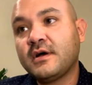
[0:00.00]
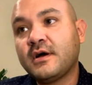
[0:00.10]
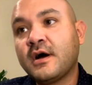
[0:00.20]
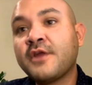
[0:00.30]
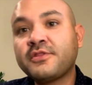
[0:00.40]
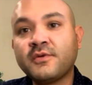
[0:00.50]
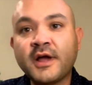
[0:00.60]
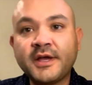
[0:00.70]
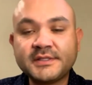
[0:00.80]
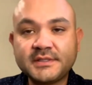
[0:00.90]

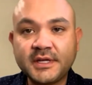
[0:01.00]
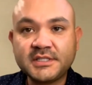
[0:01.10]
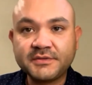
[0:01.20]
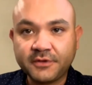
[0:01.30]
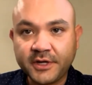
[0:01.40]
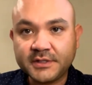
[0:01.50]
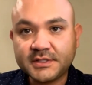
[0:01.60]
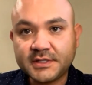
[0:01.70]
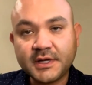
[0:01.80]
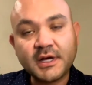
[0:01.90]
Authorized a
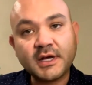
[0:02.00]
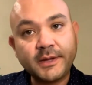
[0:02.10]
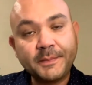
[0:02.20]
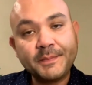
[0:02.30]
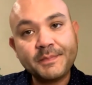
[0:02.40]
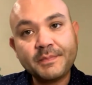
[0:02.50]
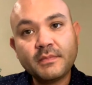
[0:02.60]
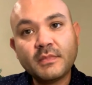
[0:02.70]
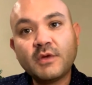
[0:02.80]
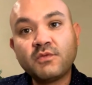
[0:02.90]
different
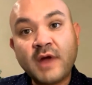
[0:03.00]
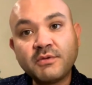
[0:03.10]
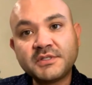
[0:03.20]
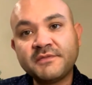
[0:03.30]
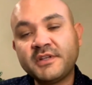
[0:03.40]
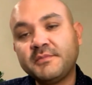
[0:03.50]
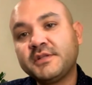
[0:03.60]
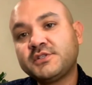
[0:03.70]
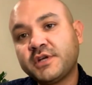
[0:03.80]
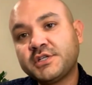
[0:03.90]
route of
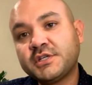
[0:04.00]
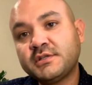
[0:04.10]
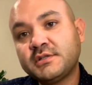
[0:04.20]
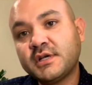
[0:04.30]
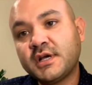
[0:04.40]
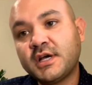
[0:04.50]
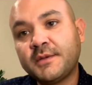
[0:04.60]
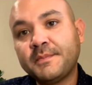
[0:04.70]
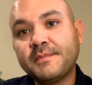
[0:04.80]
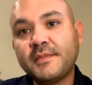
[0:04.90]
administration
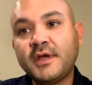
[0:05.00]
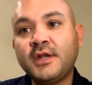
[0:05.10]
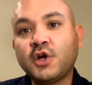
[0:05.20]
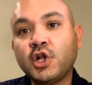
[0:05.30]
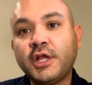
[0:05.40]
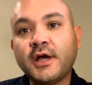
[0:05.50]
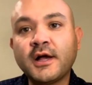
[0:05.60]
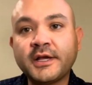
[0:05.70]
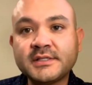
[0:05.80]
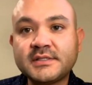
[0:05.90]
in early
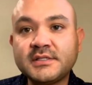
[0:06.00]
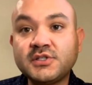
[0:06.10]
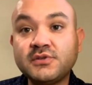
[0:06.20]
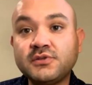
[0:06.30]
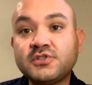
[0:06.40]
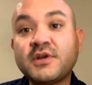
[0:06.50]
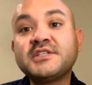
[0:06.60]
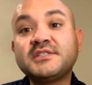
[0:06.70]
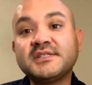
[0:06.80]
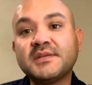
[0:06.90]
August to
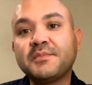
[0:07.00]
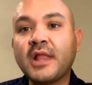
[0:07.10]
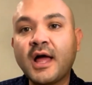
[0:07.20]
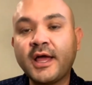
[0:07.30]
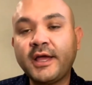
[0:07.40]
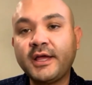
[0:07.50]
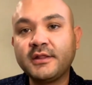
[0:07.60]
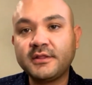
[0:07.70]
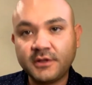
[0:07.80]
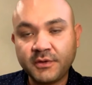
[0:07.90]
stretch the supply, and
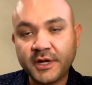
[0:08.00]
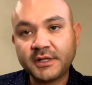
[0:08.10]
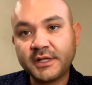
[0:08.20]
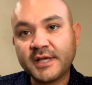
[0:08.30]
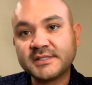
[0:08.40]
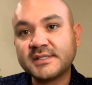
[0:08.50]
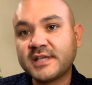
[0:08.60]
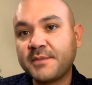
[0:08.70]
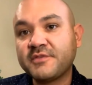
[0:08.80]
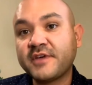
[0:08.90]
theoretically has the
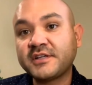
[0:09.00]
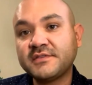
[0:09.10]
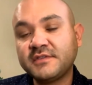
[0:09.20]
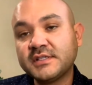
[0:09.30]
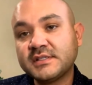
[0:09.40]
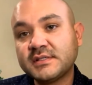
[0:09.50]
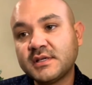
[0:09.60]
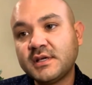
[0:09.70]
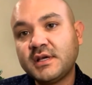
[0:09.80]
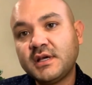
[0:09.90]
same effectiveness.
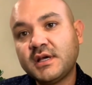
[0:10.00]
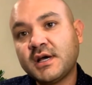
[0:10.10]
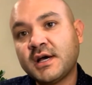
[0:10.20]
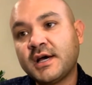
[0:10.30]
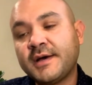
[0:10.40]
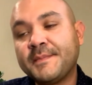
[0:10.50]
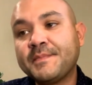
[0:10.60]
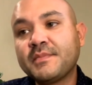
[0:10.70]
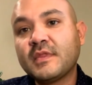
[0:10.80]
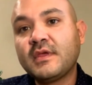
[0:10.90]
Um,
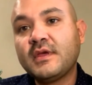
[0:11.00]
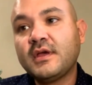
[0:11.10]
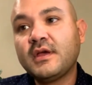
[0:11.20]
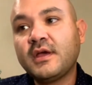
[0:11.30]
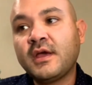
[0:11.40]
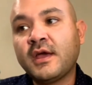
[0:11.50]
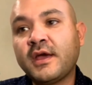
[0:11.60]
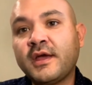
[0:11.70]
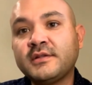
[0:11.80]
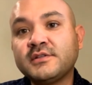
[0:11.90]

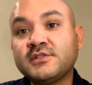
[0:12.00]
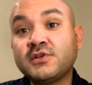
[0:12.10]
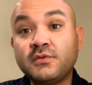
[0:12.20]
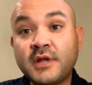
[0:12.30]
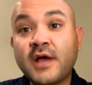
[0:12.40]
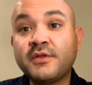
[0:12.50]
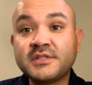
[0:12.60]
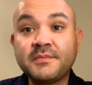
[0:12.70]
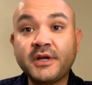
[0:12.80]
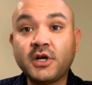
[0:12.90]
and so now there's a
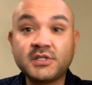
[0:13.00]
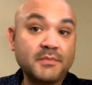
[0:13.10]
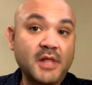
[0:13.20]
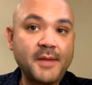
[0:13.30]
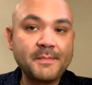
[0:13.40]
bigger supply.